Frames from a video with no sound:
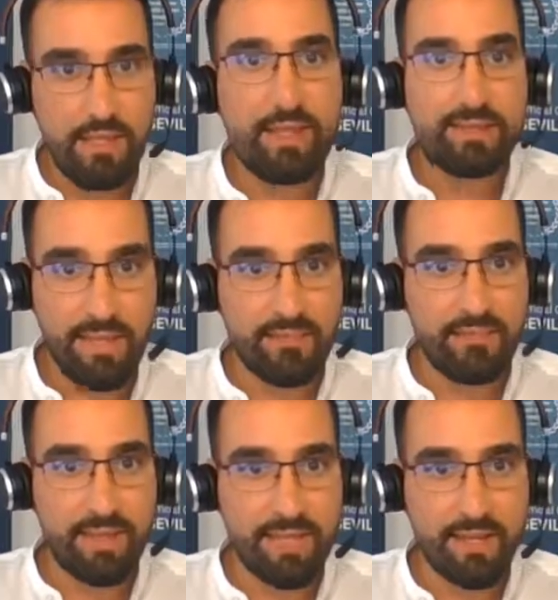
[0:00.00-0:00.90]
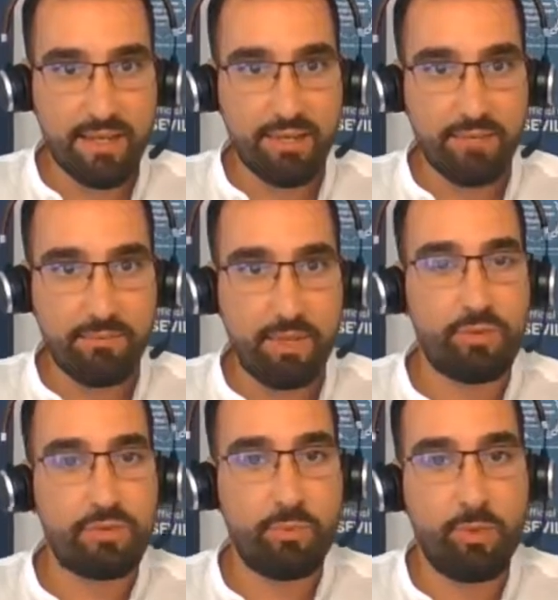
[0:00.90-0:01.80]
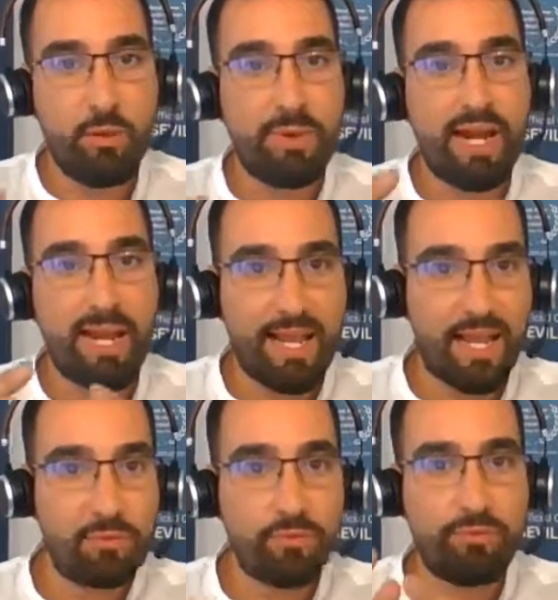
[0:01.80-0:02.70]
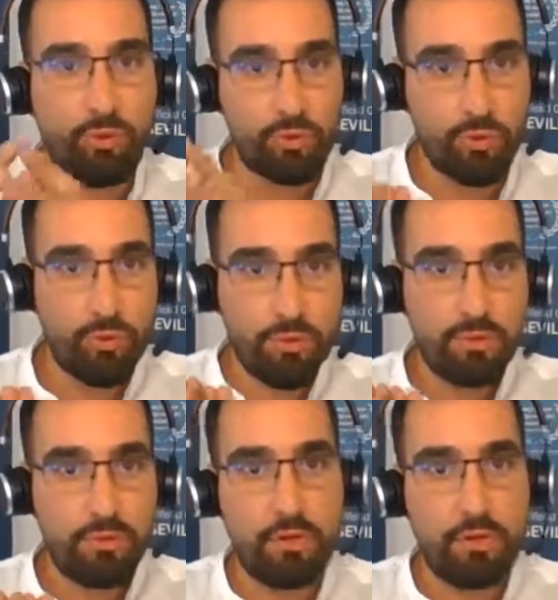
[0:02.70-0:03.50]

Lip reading: Safe, exactly. Because we open an account for you